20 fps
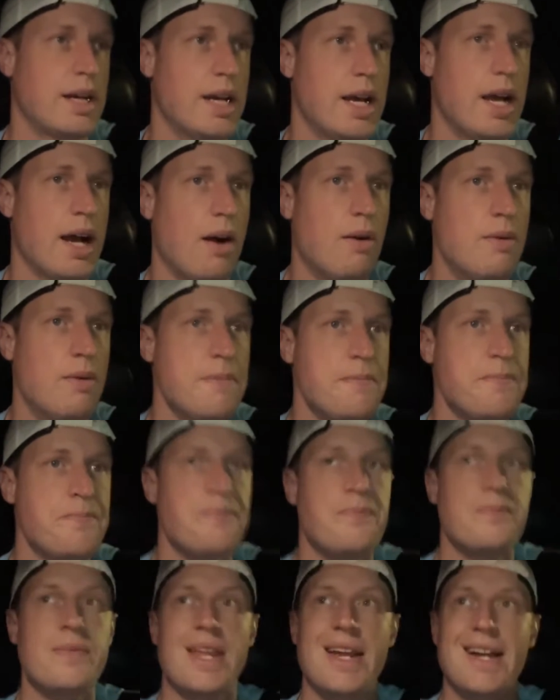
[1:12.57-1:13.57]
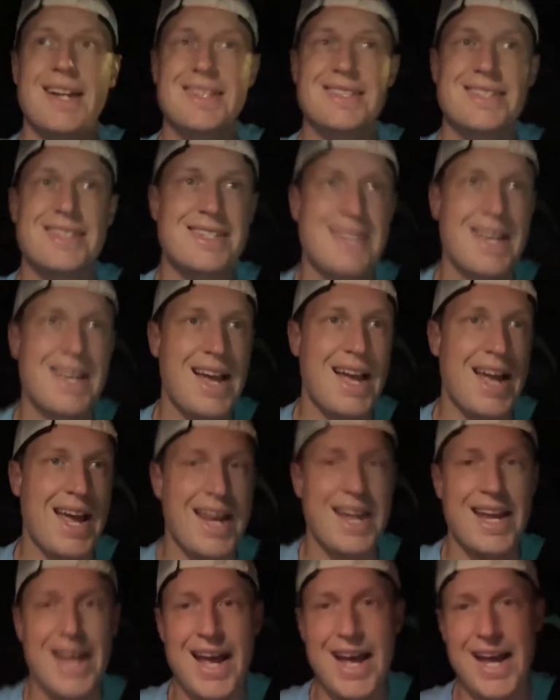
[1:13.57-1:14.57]
now and
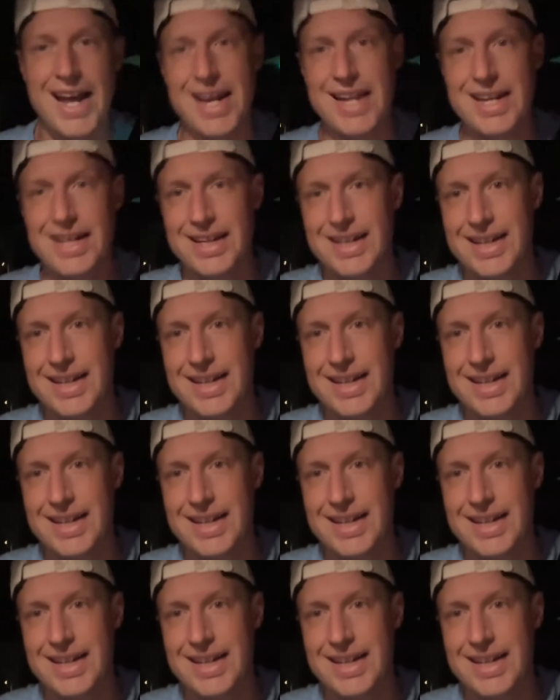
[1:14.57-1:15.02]
say, hey,